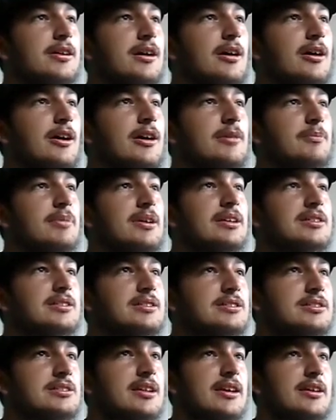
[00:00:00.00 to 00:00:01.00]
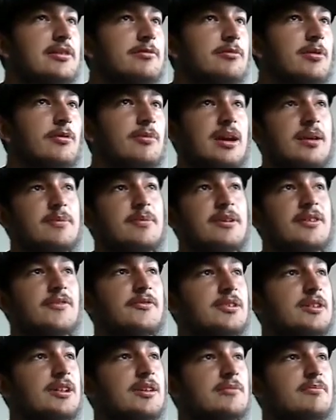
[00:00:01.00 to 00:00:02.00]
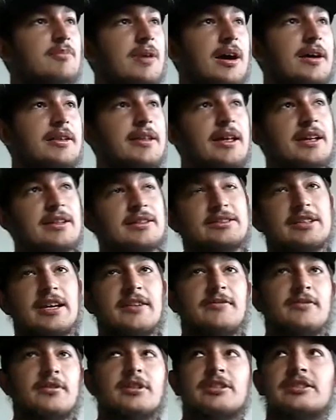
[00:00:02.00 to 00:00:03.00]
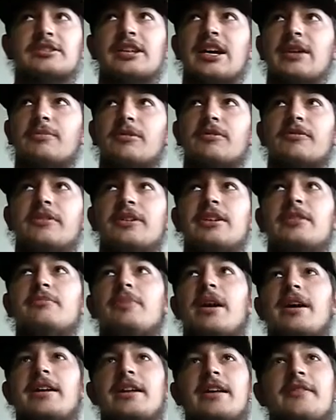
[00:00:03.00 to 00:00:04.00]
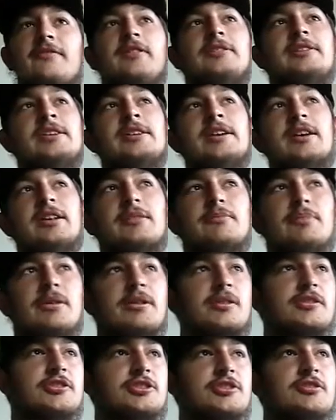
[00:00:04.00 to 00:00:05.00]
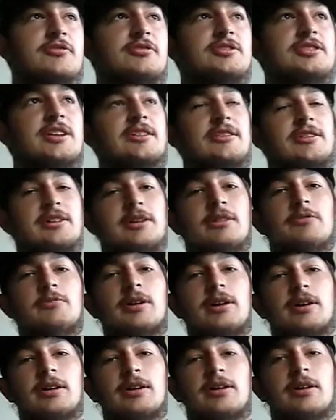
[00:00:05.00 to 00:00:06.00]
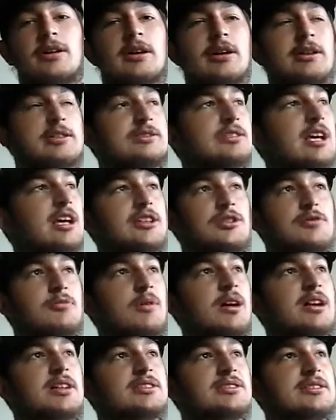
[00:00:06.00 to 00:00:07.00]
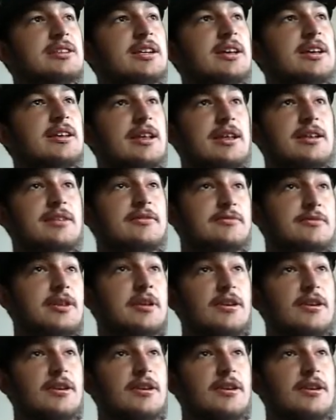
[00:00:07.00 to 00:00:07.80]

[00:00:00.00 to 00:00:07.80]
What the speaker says: All right, because it's like, well, maybe if you didn't buy that, say for an example, if you didn't buy that $50 pair of shoes that you're gonna wear, say twice in